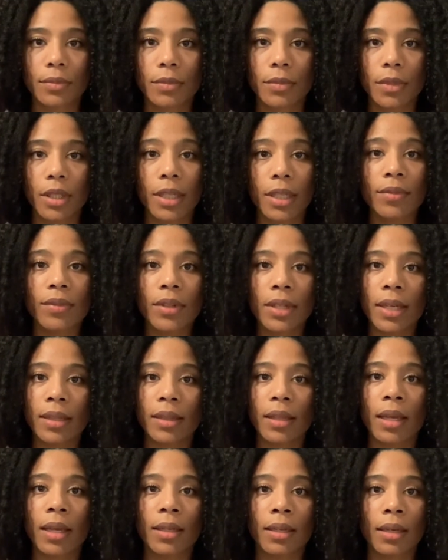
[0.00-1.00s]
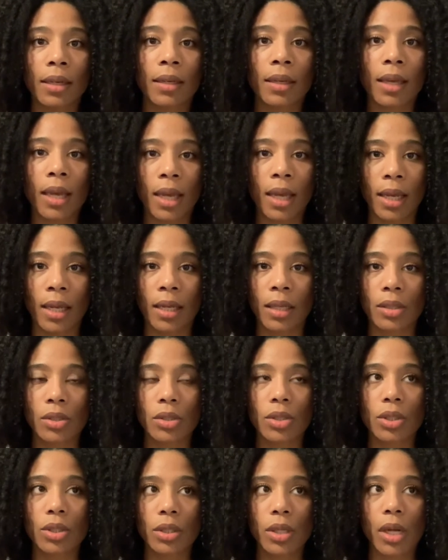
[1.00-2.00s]
Even at that young
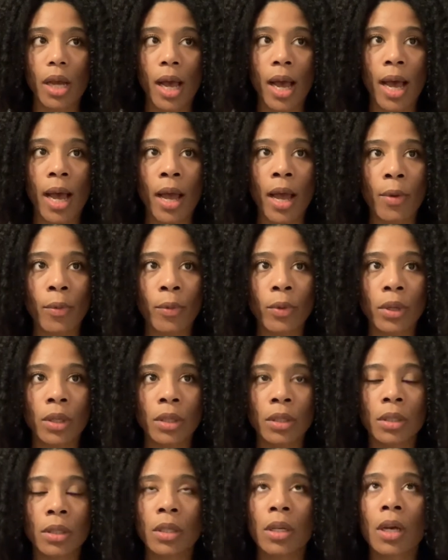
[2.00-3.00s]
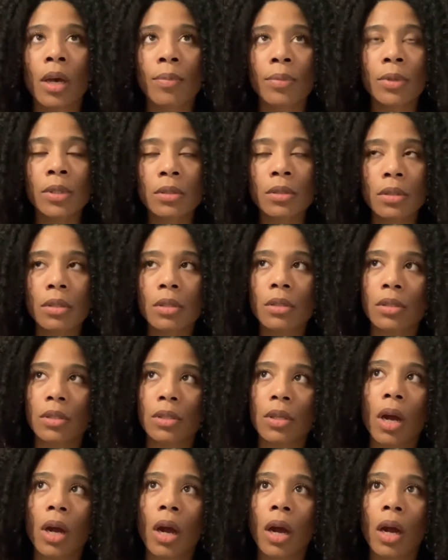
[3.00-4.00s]
age, I would look up into the
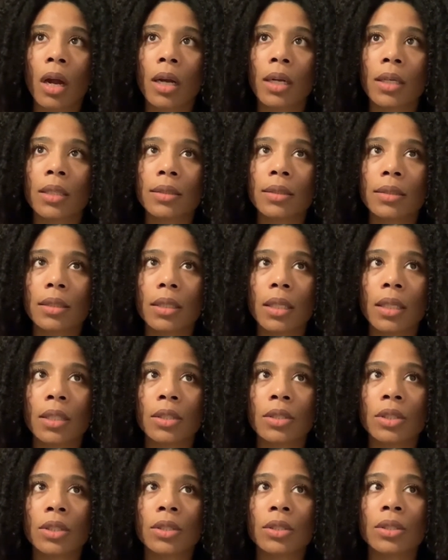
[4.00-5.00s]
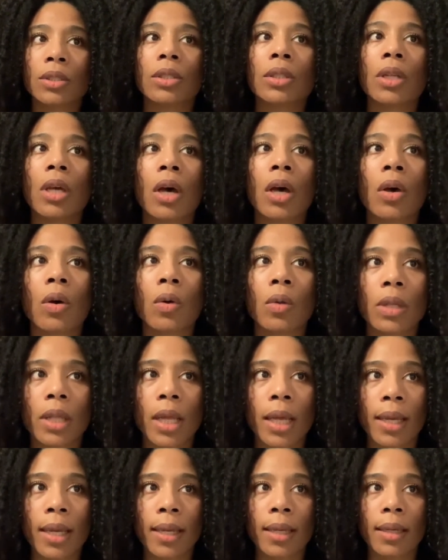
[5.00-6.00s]
stars and just know,
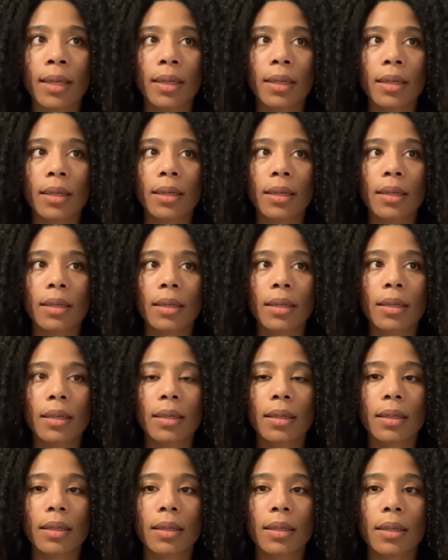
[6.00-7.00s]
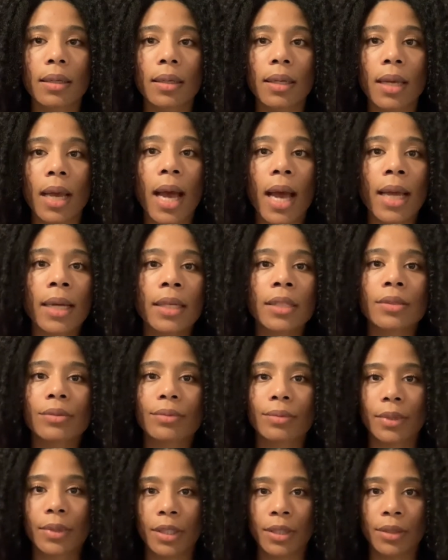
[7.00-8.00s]
like, God is
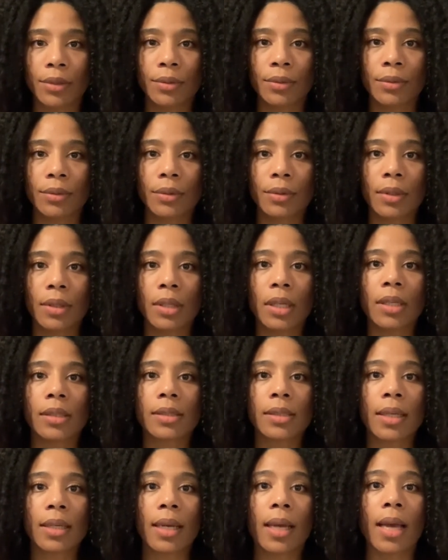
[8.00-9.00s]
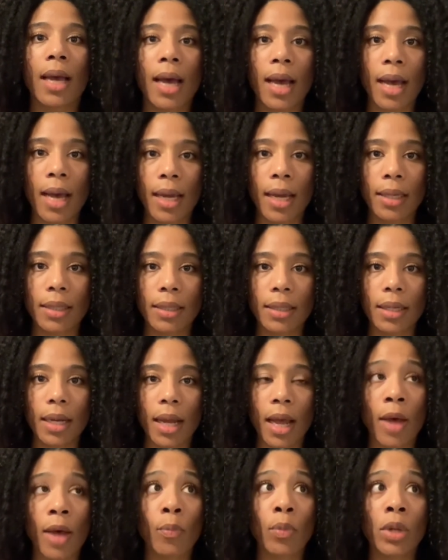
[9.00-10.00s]
real. There's a God.
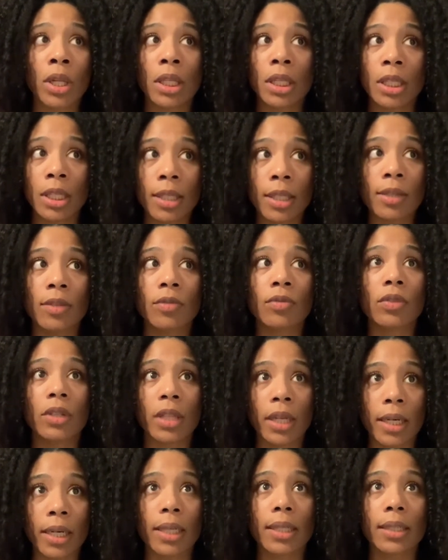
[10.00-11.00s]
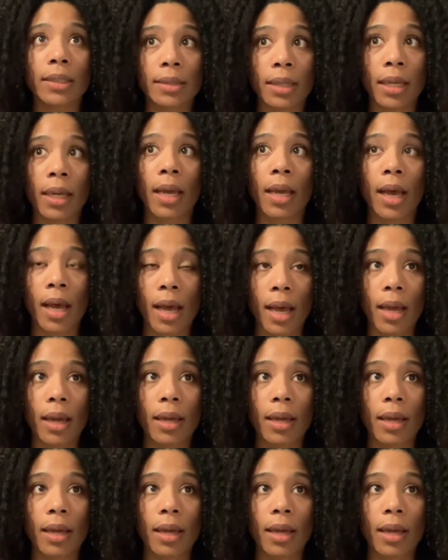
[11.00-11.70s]
I believe there is a God.